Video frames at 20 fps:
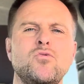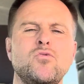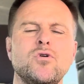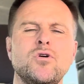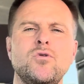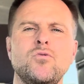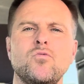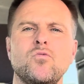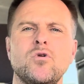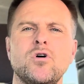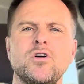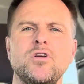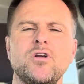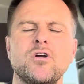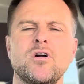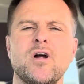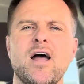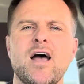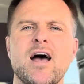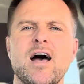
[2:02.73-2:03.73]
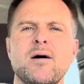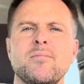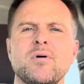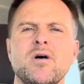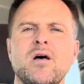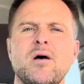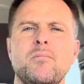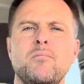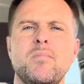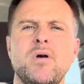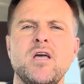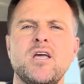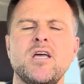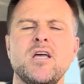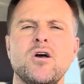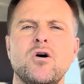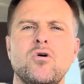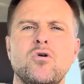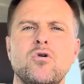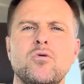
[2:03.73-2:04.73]
wouldn't want your app
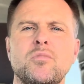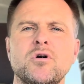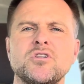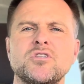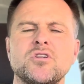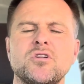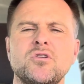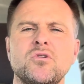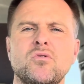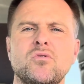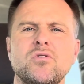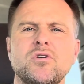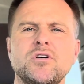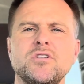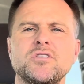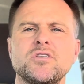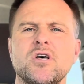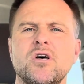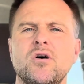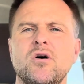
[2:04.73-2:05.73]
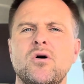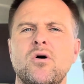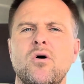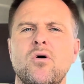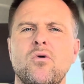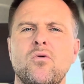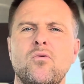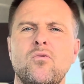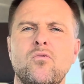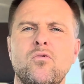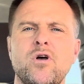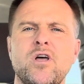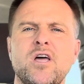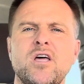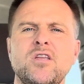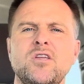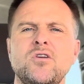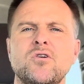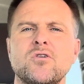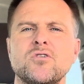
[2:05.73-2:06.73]
making a whole bunch of noise
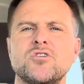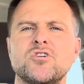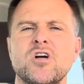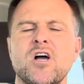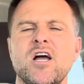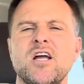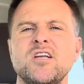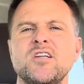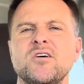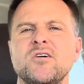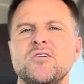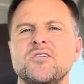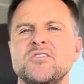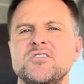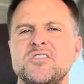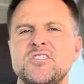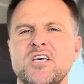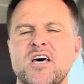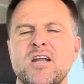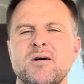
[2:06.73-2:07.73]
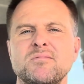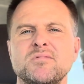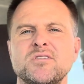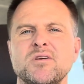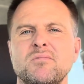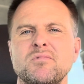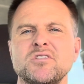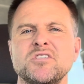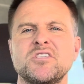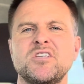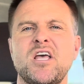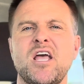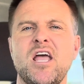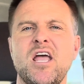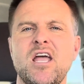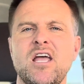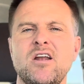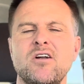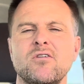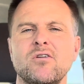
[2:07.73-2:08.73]
when you're trying to set up someone's
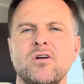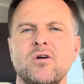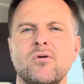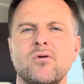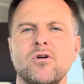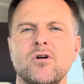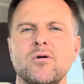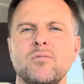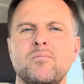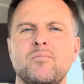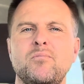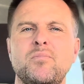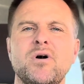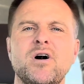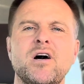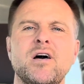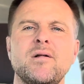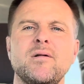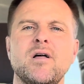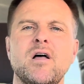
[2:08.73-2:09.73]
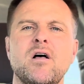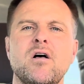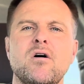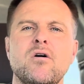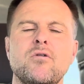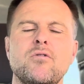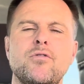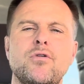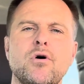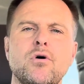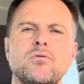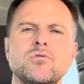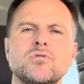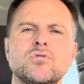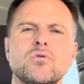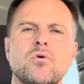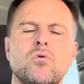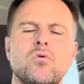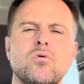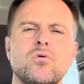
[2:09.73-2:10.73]
catering order. But
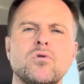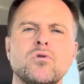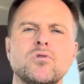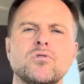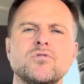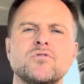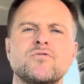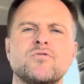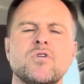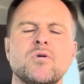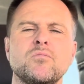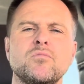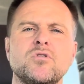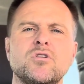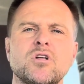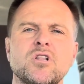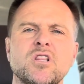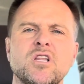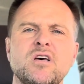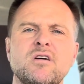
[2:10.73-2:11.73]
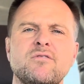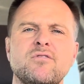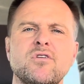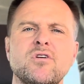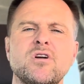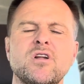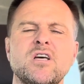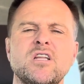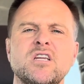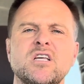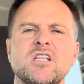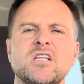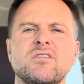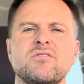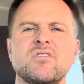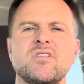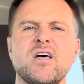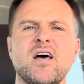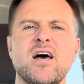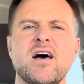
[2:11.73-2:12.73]
those orders from Delivered and
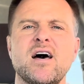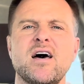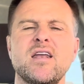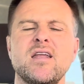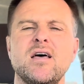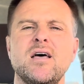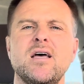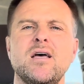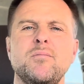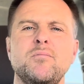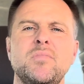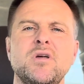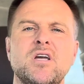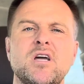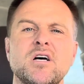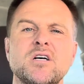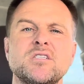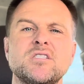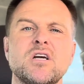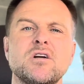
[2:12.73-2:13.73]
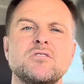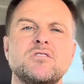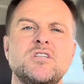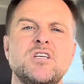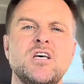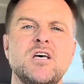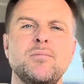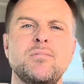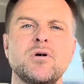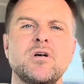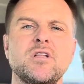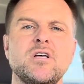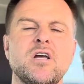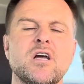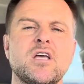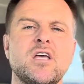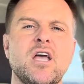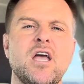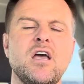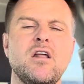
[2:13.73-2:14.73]
Deliver That, because they're typically
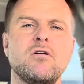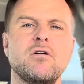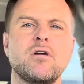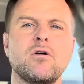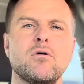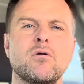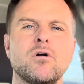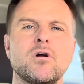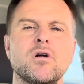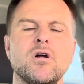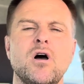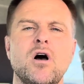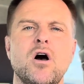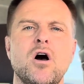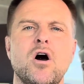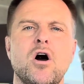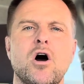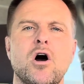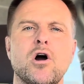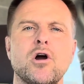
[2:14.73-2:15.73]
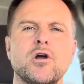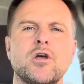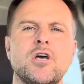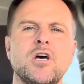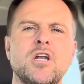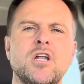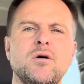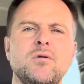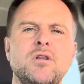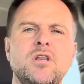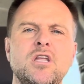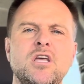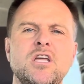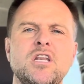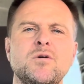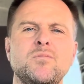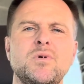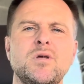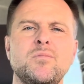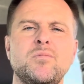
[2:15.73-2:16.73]
a catering order, are going to
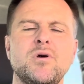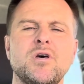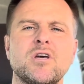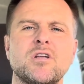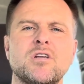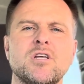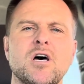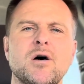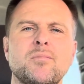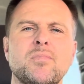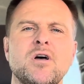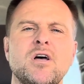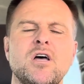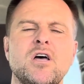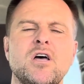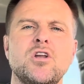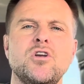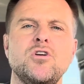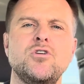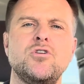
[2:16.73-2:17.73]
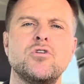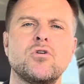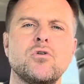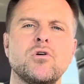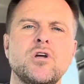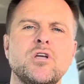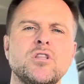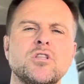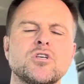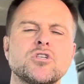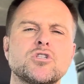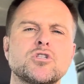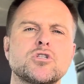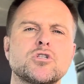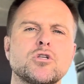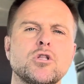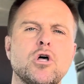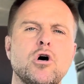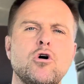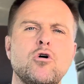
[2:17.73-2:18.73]
need to be picked up during the
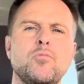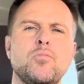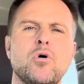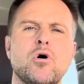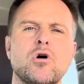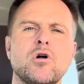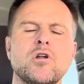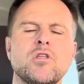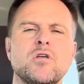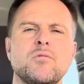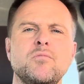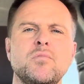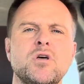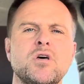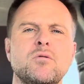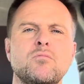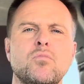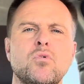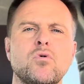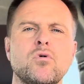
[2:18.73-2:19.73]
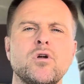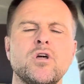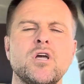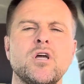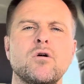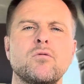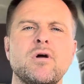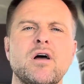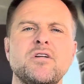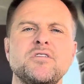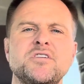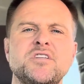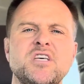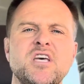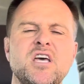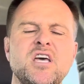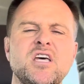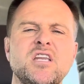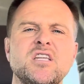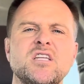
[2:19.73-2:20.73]
slow part of the mid morning around
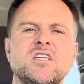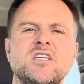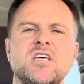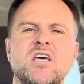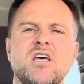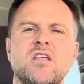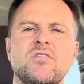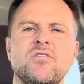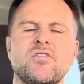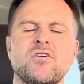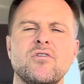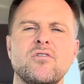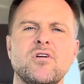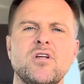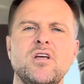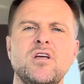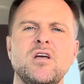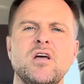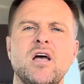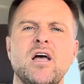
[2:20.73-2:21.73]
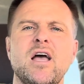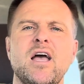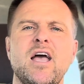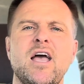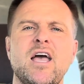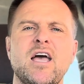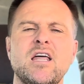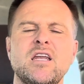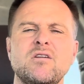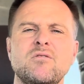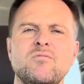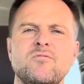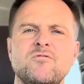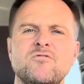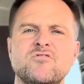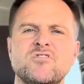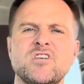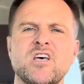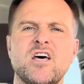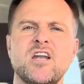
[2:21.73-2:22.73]
10 to 10:30 and
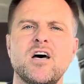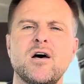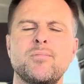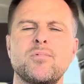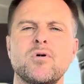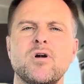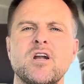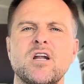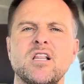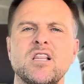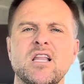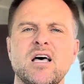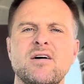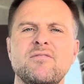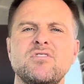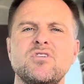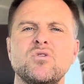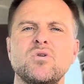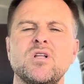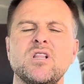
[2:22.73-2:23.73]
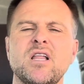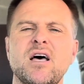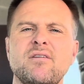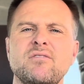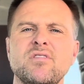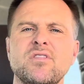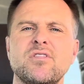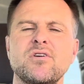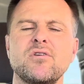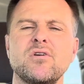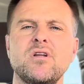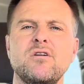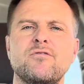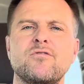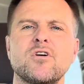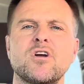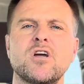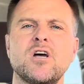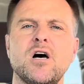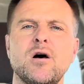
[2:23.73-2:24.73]
set up around 11 to 11:30
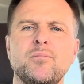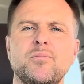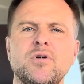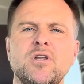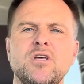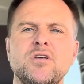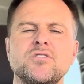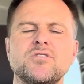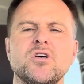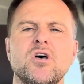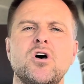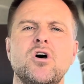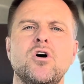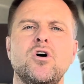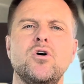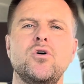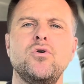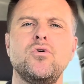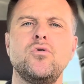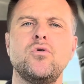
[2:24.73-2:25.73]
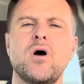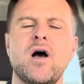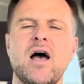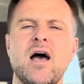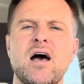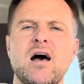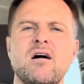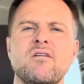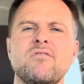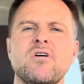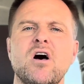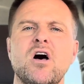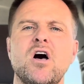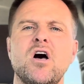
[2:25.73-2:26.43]
for companies who have